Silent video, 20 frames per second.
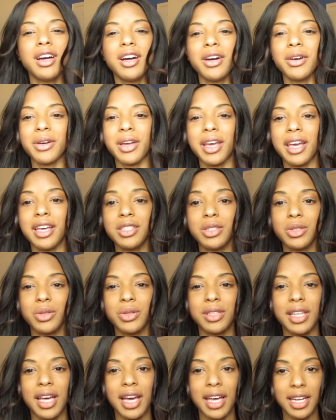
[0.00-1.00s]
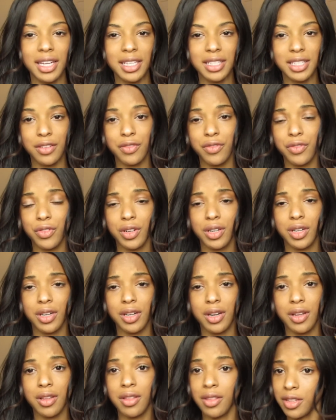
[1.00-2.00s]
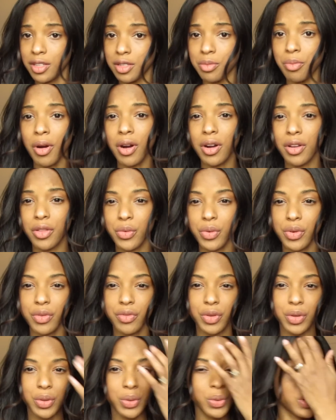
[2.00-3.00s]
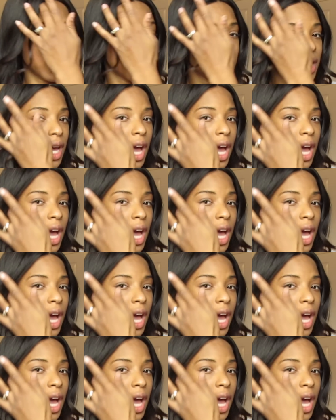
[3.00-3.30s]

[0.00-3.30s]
Okay, so that is it for this part of the review.